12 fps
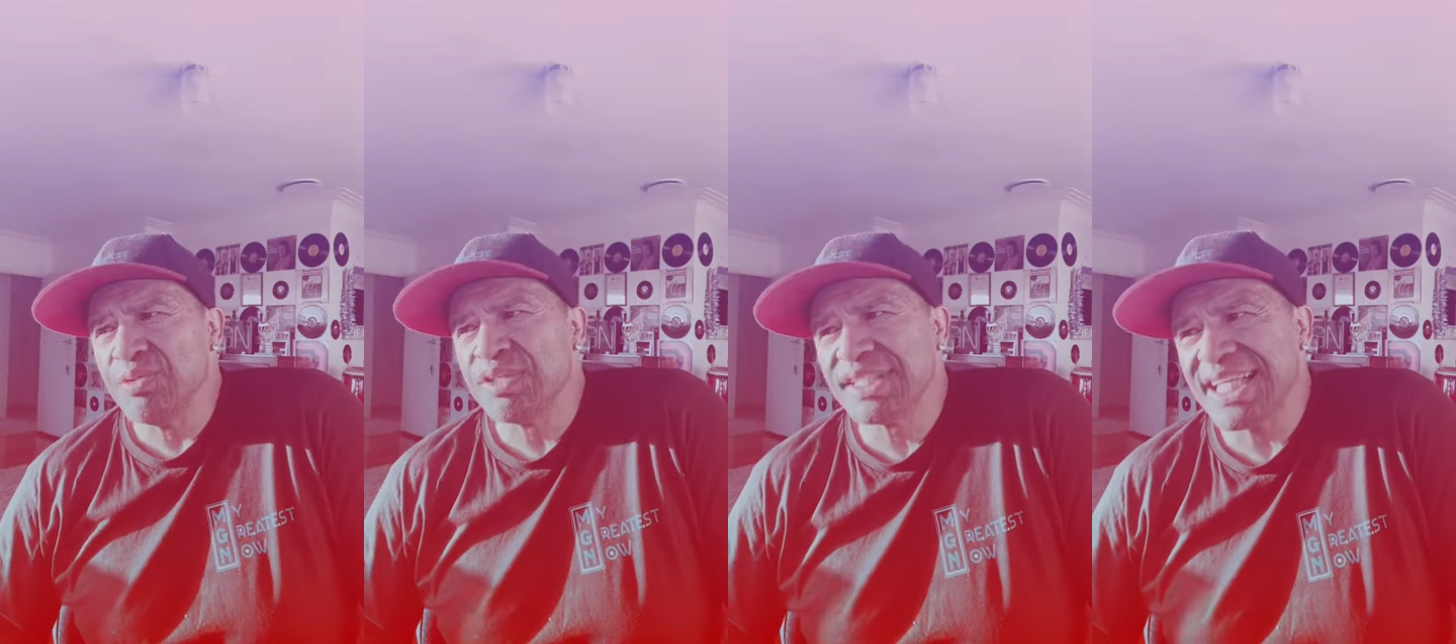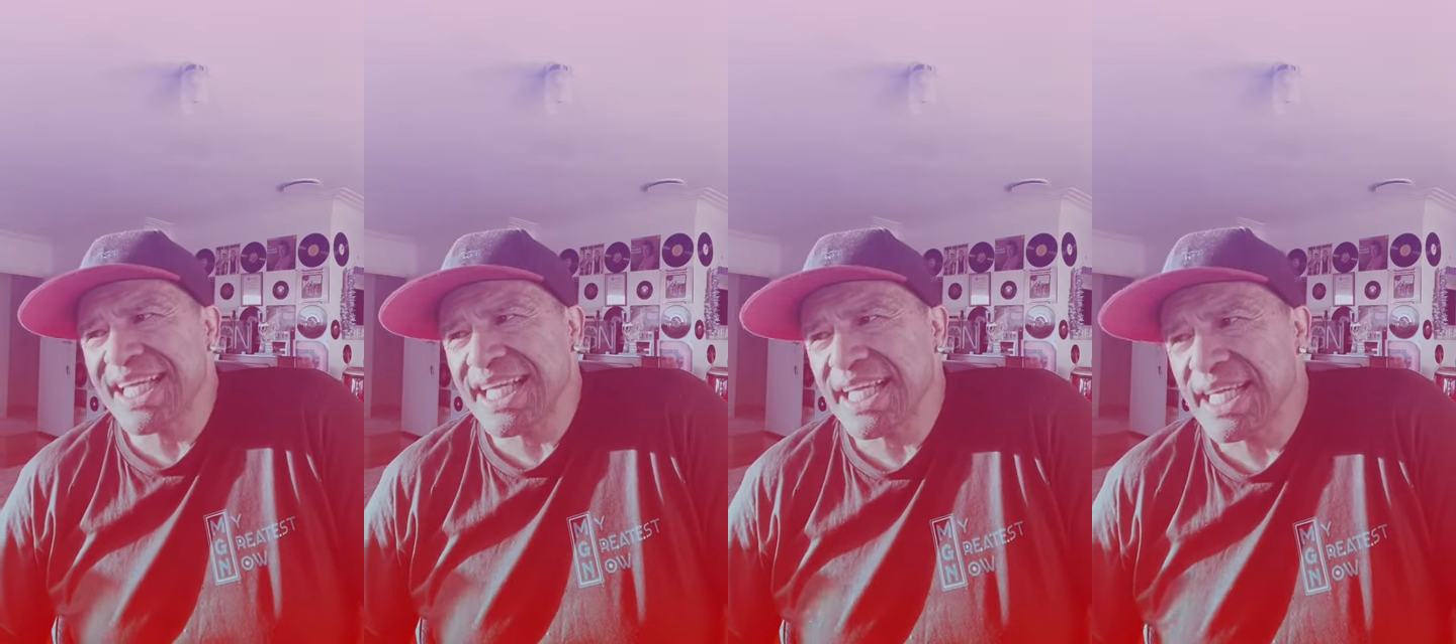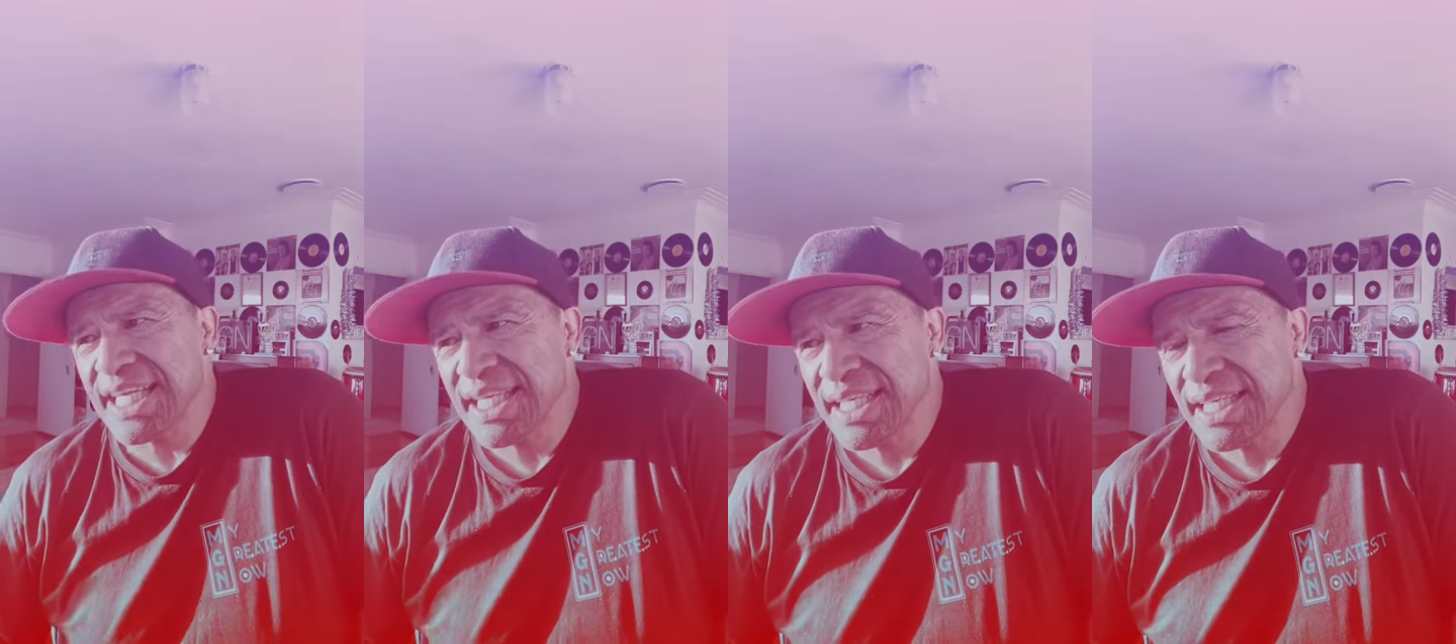
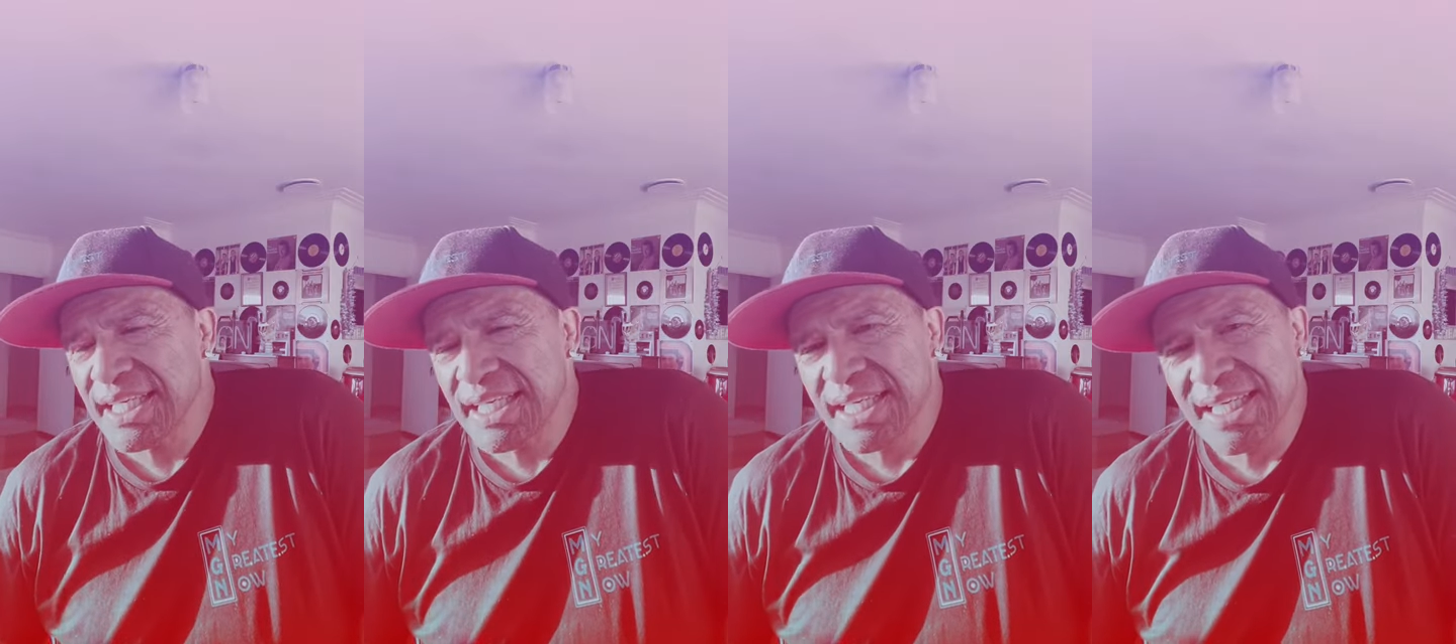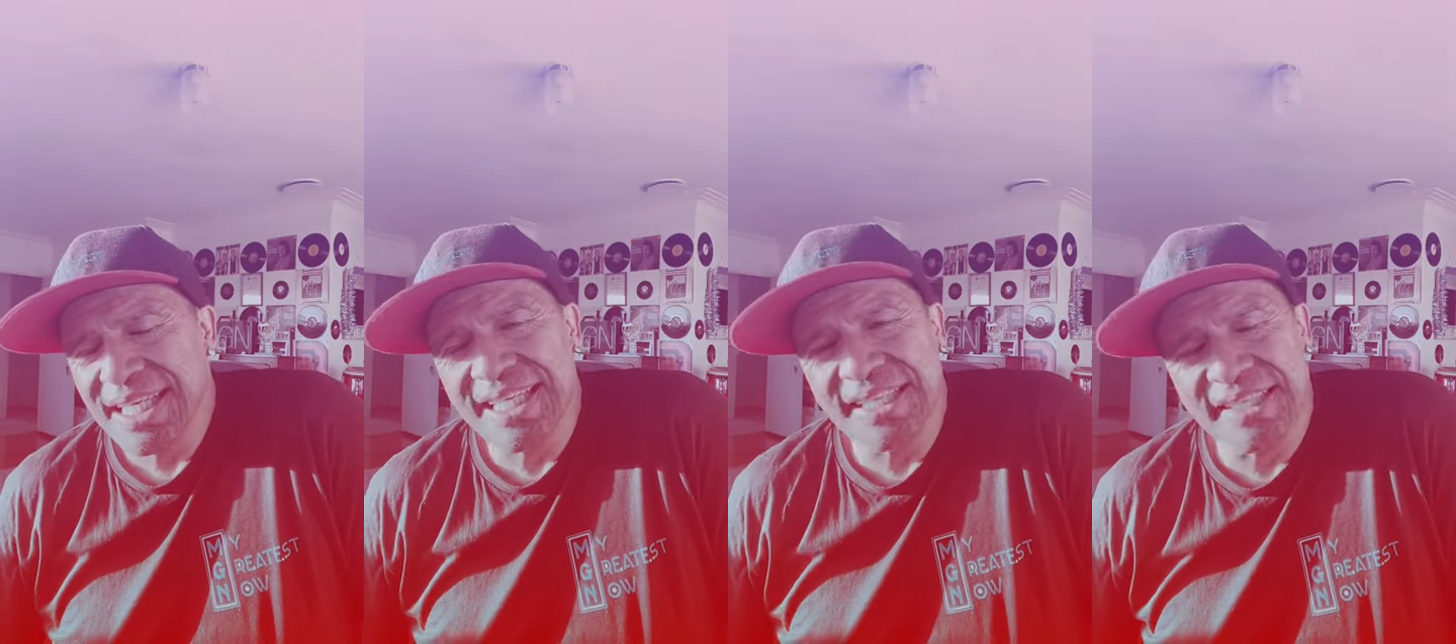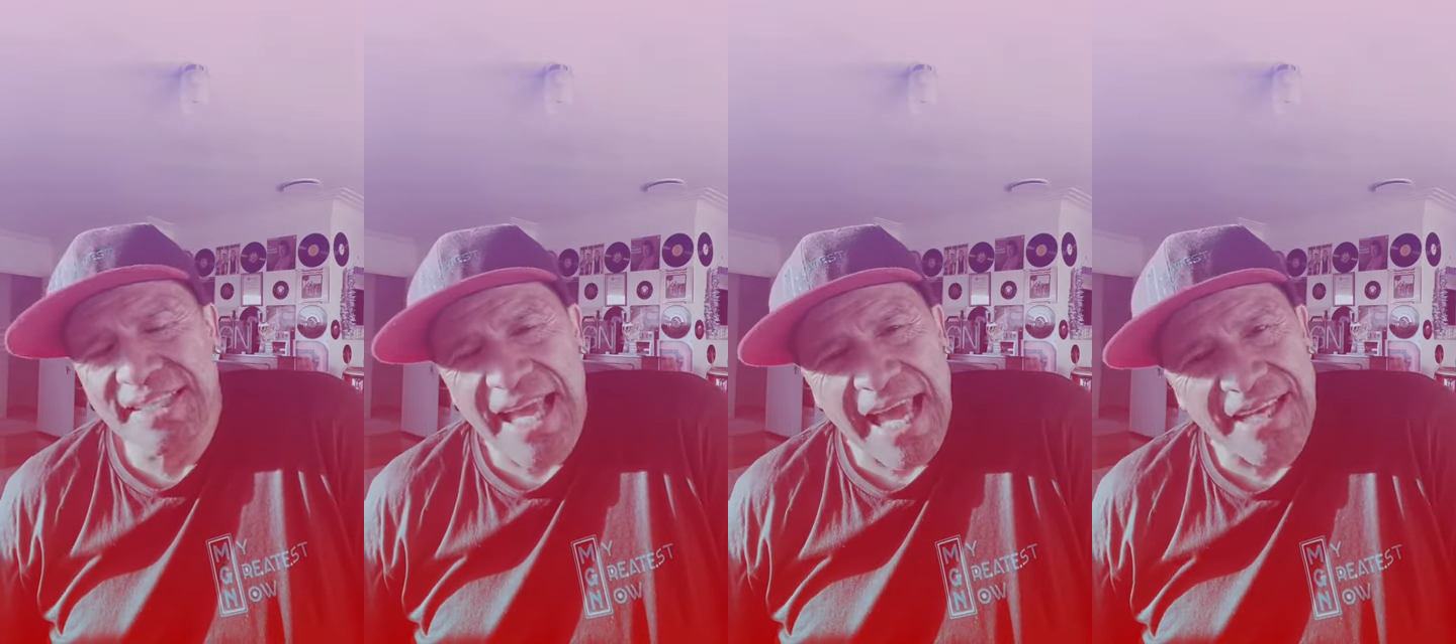seek
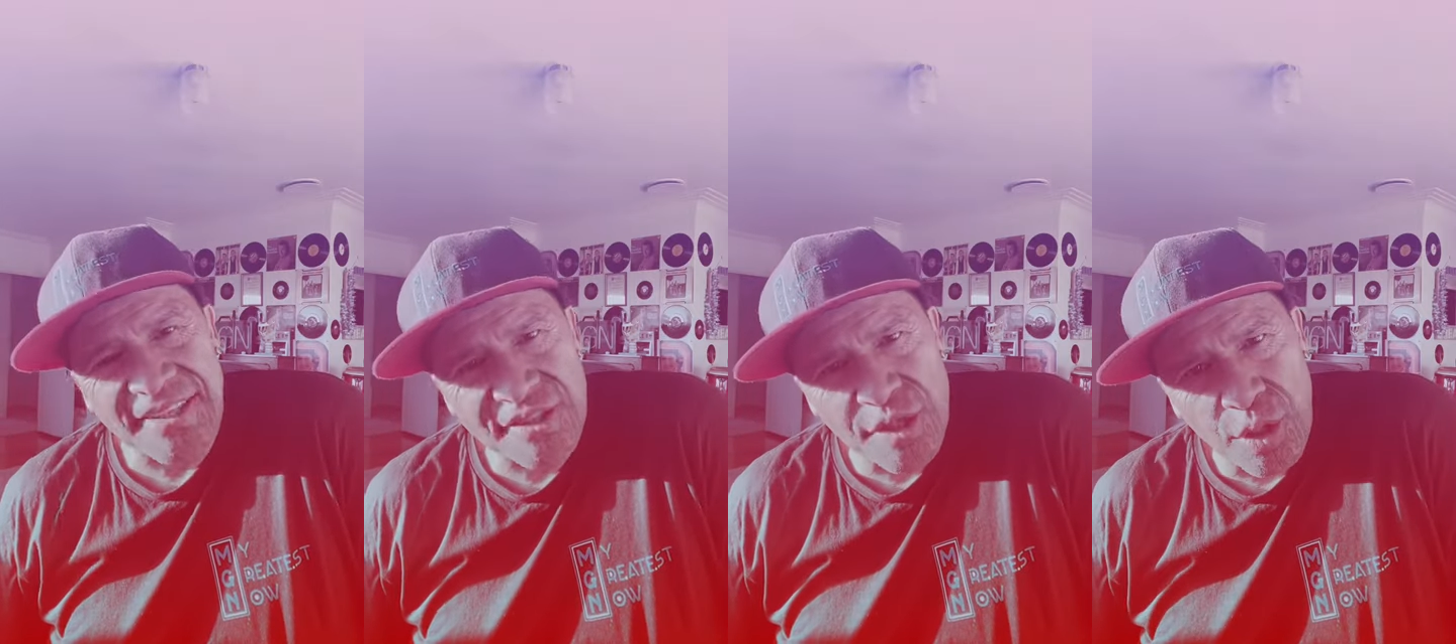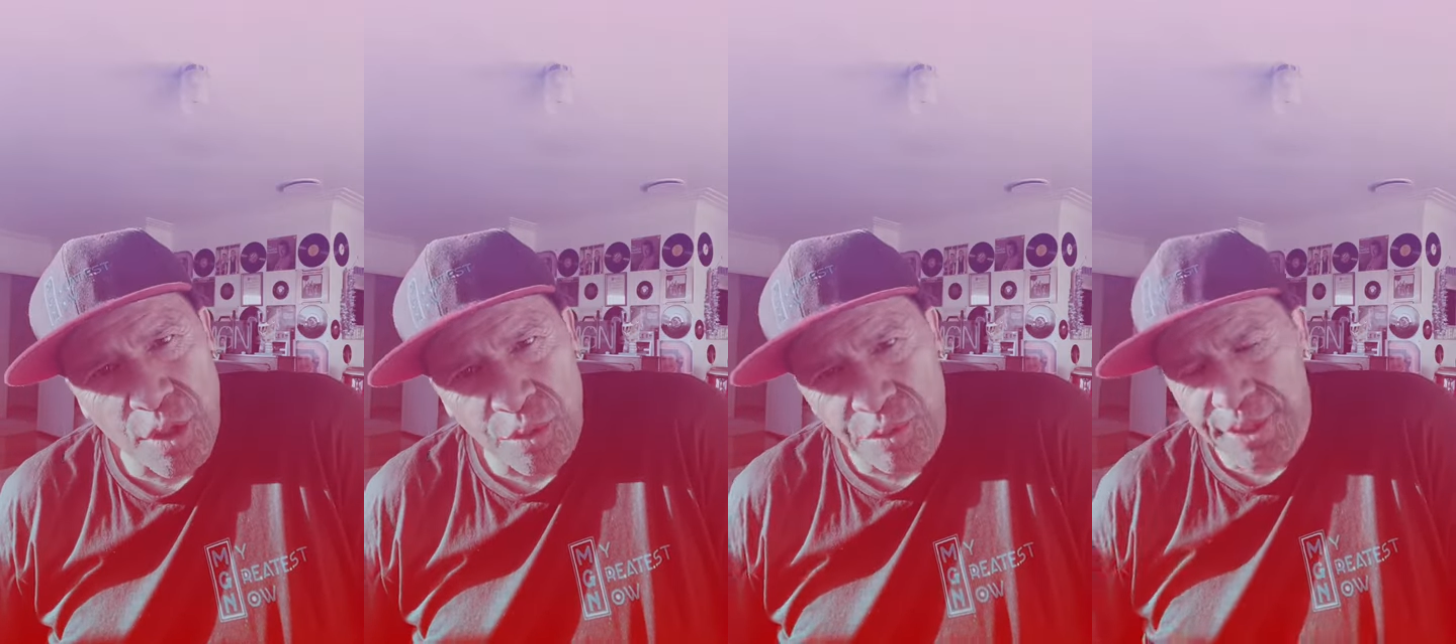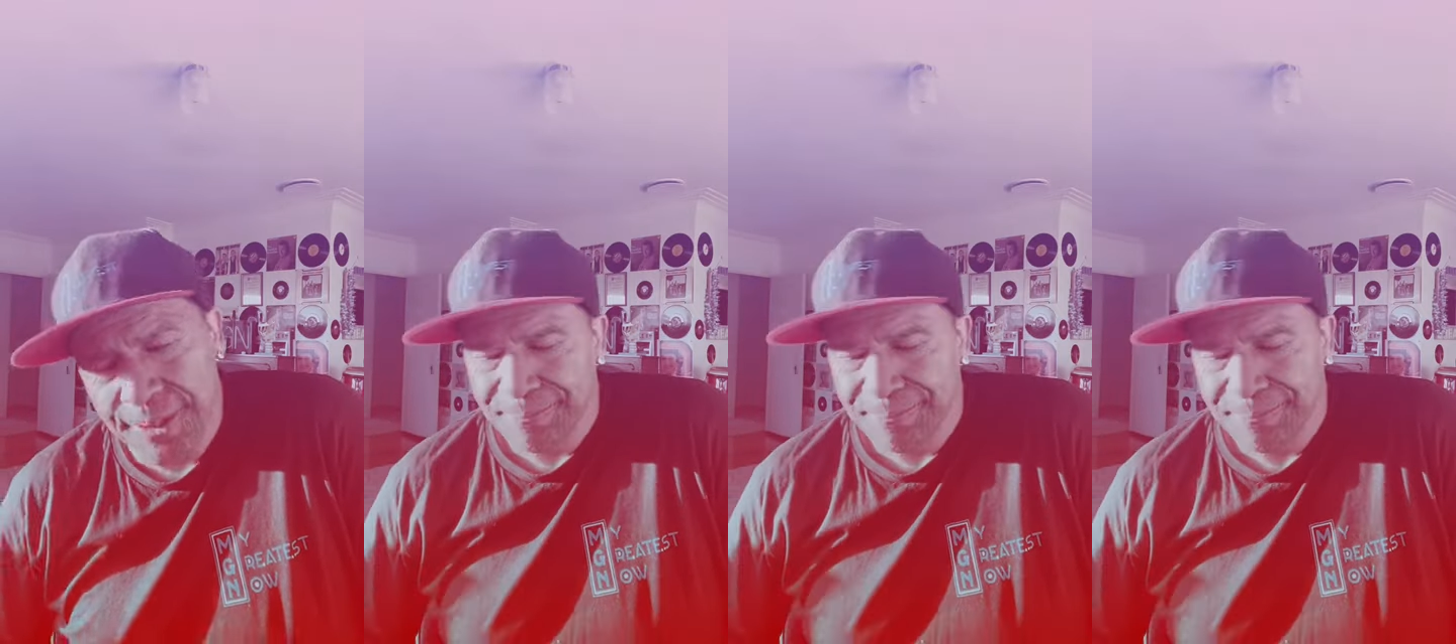is as told